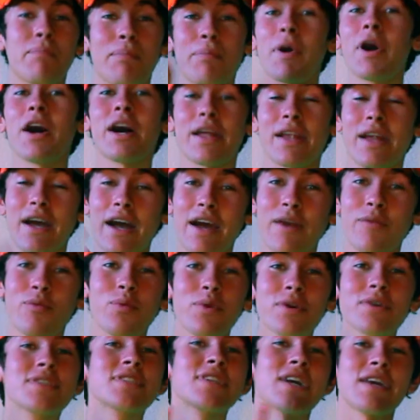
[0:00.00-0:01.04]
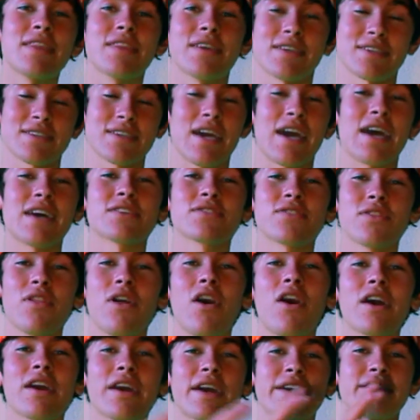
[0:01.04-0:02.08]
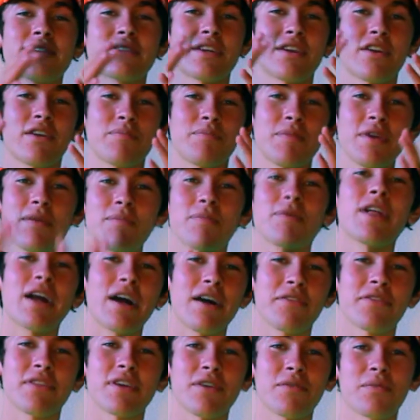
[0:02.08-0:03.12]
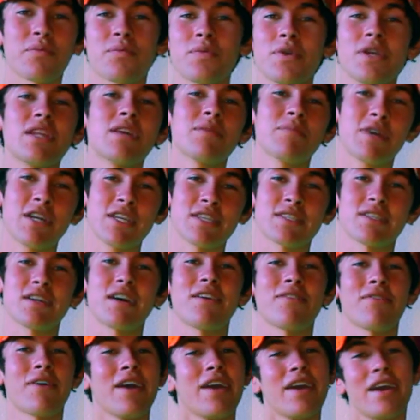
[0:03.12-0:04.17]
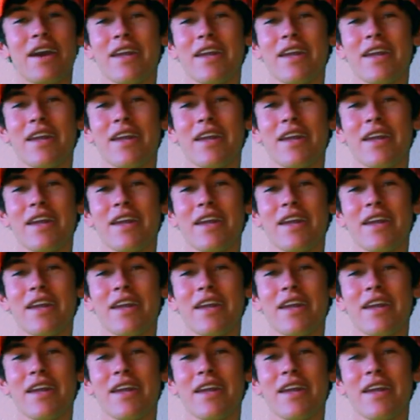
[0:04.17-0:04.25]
but I will say this, as long as there are people out there reading my stuff